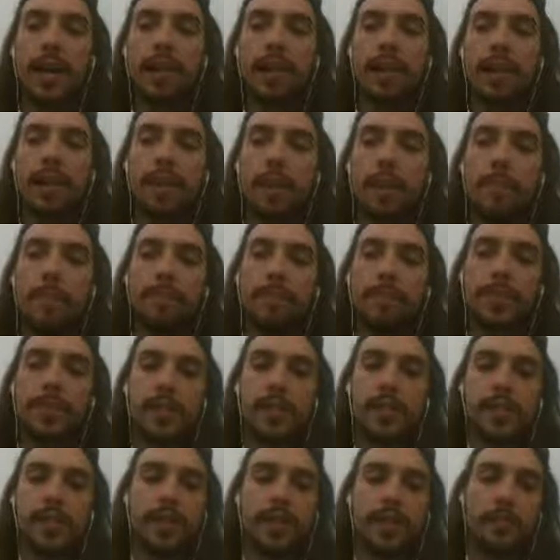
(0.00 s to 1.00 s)
here
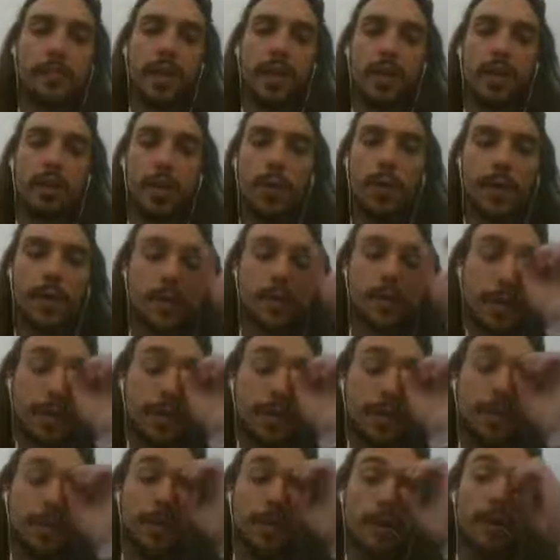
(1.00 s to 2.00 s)
is going to be a quick
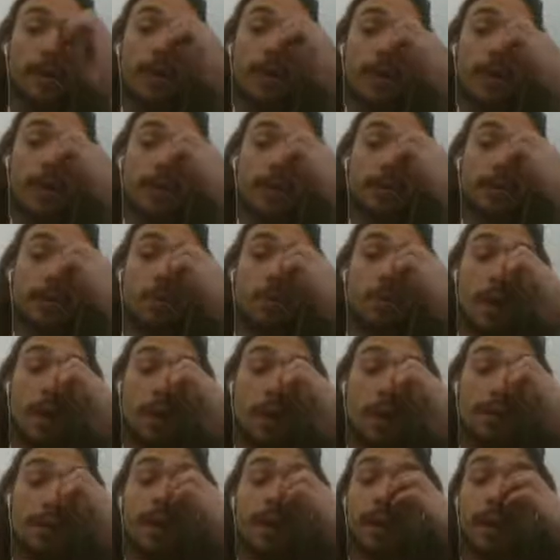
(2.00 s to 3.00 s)
section, is the
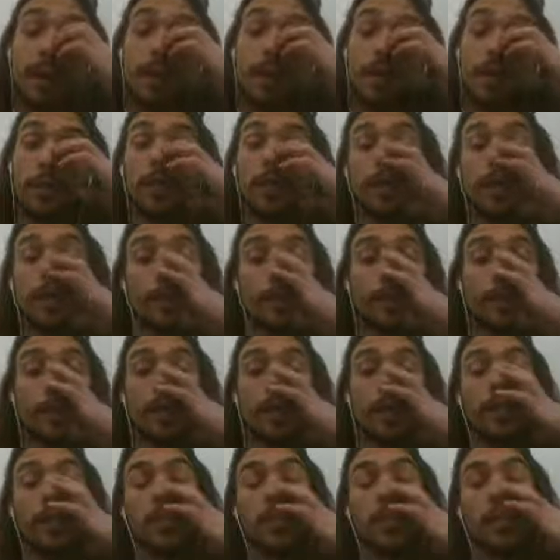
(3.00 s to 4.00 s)
water cycle. And
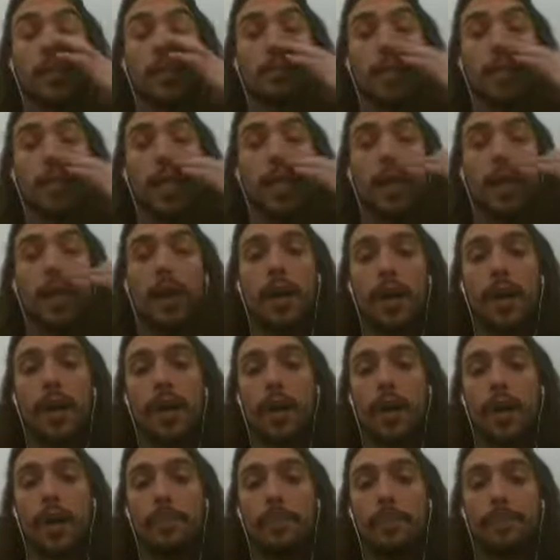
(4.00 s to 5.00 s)
it should be
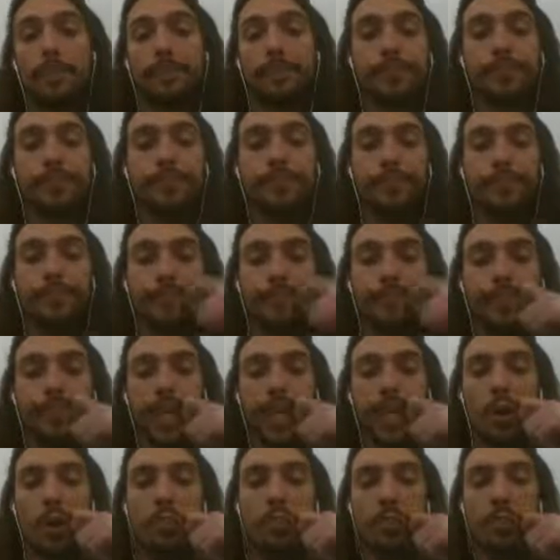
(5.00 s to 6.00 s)

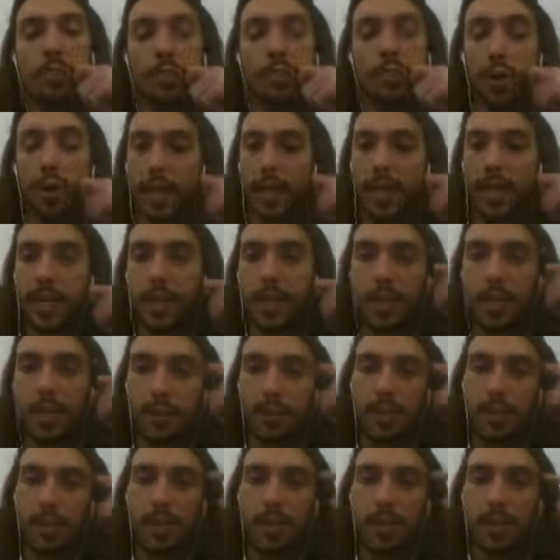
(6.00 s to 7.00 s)
overview because
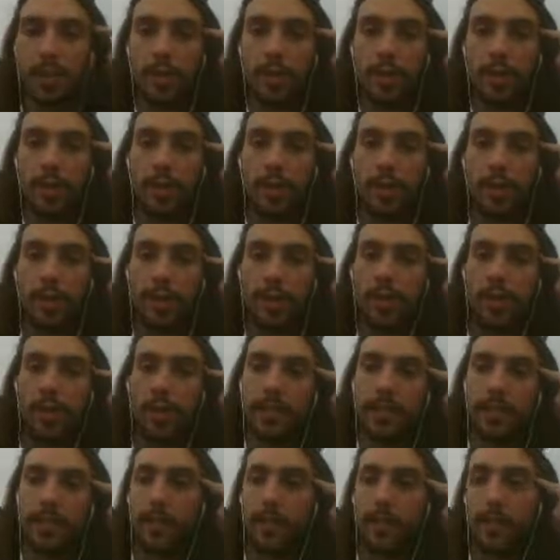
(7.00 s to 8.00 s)
you all should have seen this
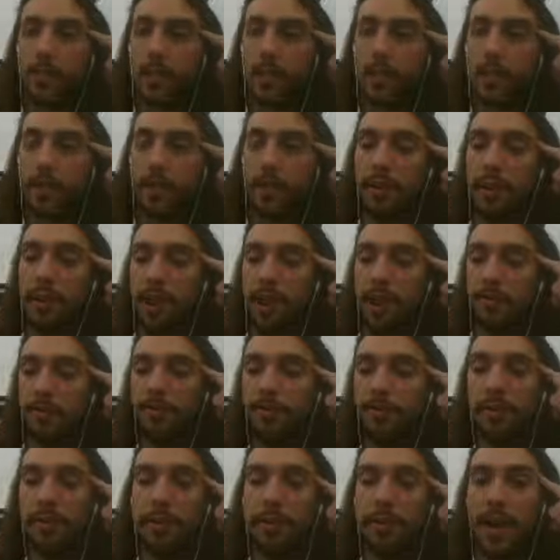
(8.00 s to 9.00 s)
at some point in your
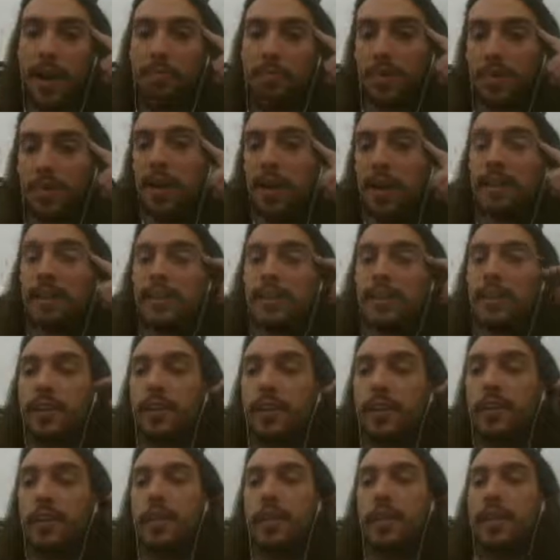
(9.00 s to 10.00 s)
life. If you have not seen
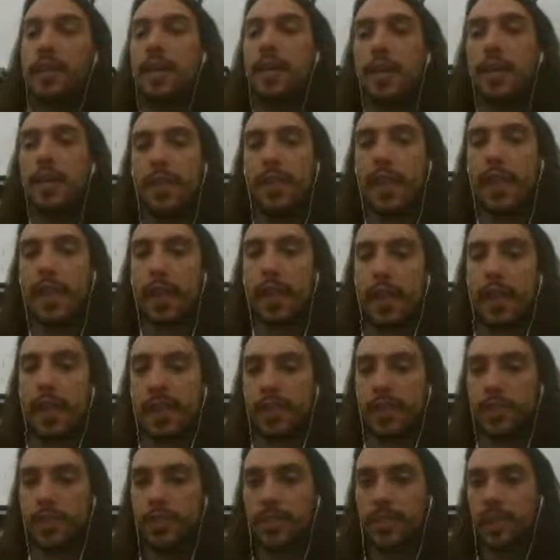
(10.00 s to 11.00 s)
it, then
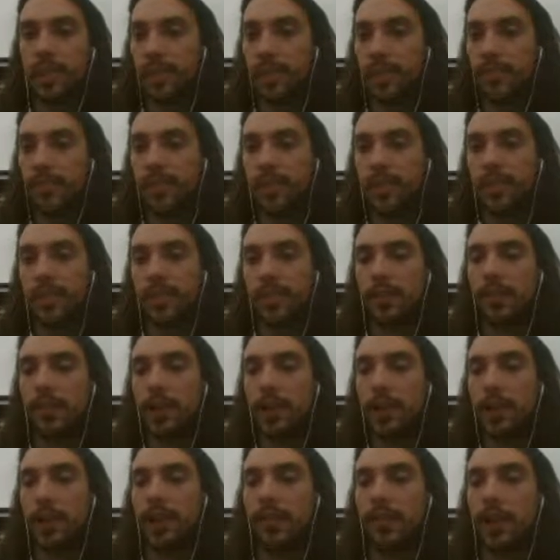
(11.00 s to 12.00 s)
just take a look at this
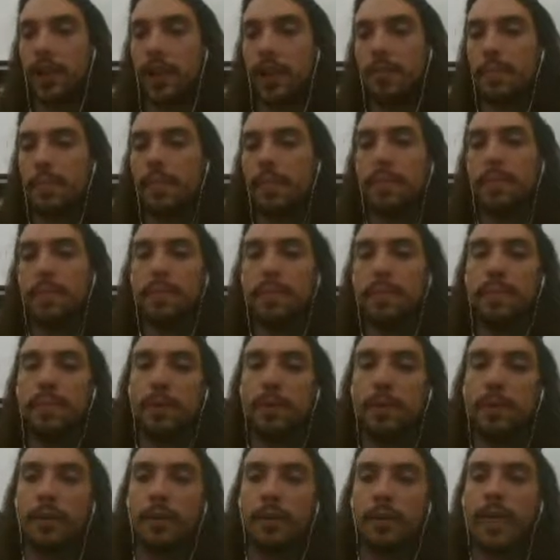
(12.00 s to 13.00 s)
diagram and listen to
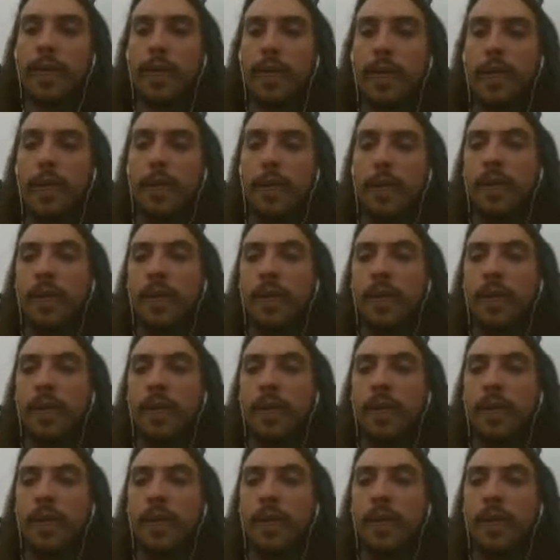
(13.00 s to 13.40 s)
what I'm saying